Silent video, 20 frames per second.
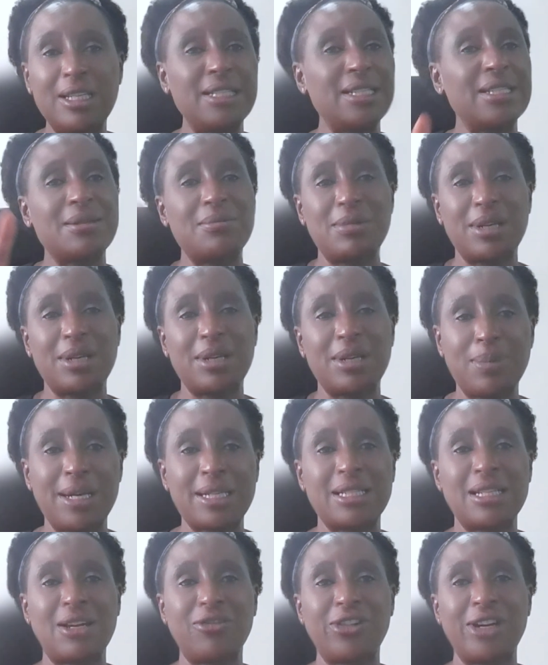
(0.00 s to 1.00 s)
intimate
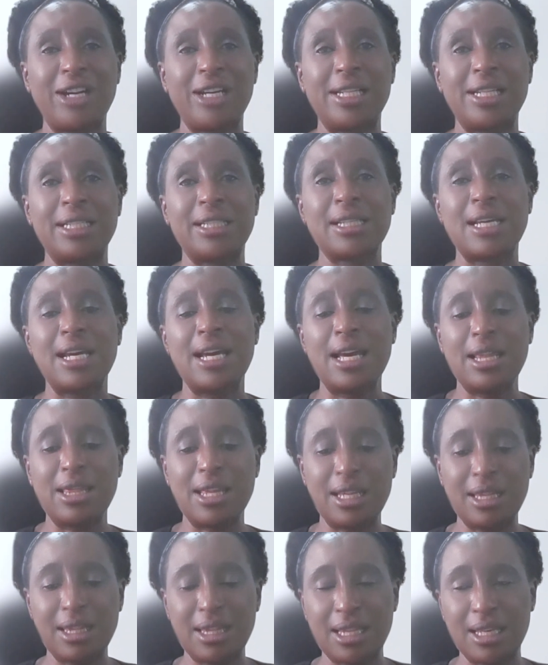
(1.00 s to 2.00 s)
partner violence.
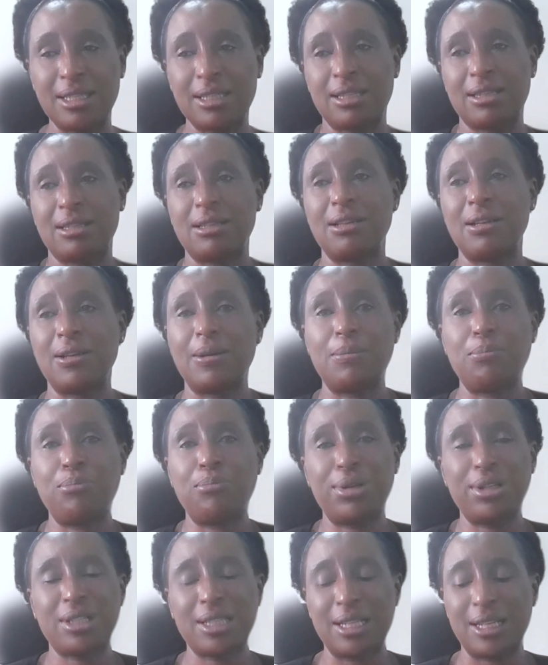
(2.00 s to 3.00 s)
Then there's the
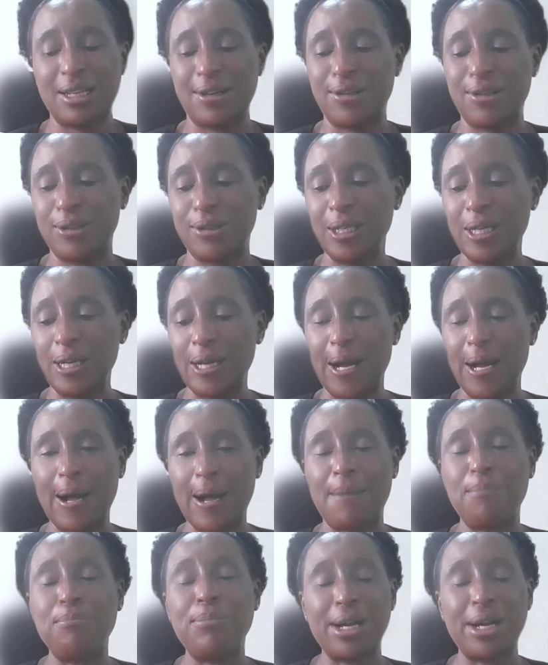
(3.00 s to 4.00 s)
personal
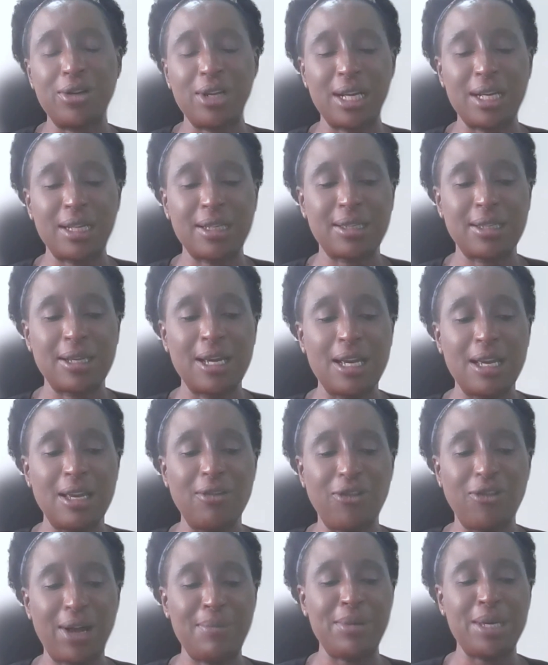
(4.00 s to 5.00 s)
barriers.
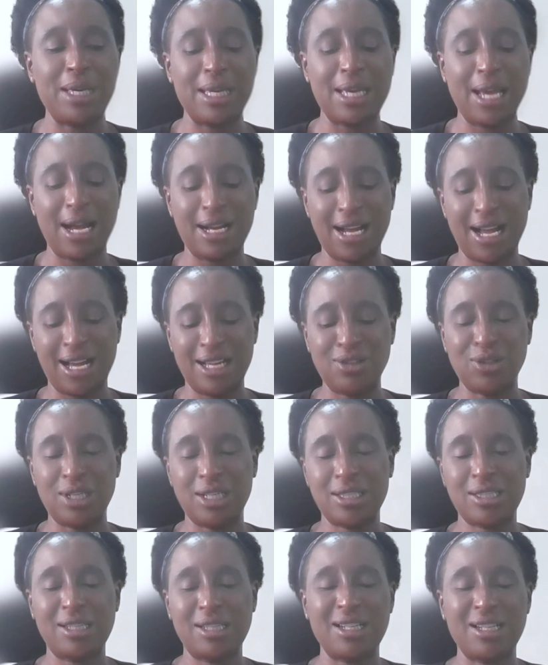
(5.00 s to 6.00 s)
If I'm a young
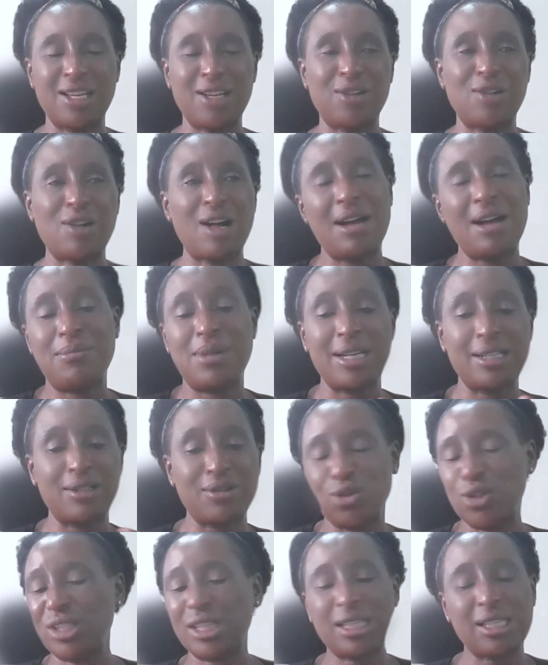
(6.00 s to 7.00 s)
adolescent girl, I
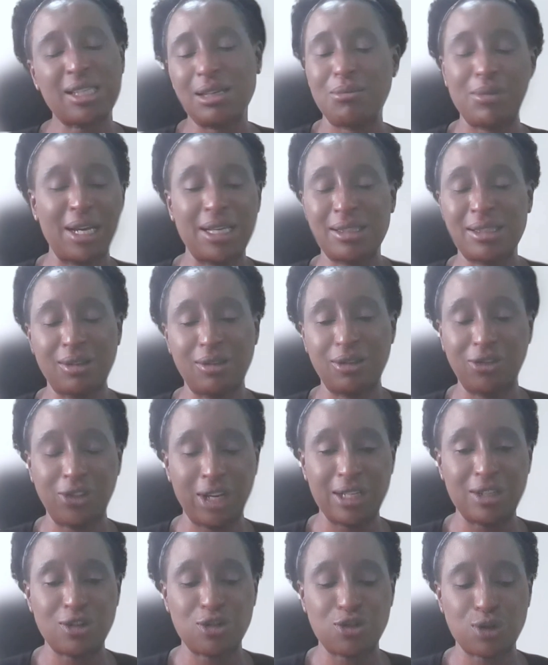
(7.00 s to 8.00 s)
might not see myself
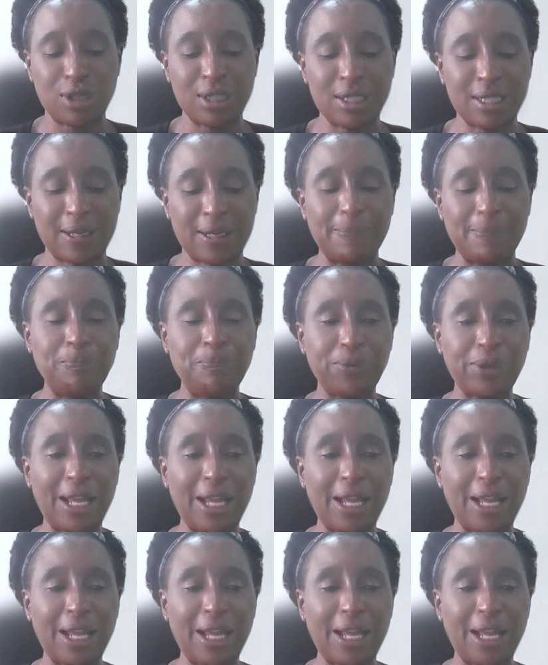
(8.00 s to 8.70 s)
at risk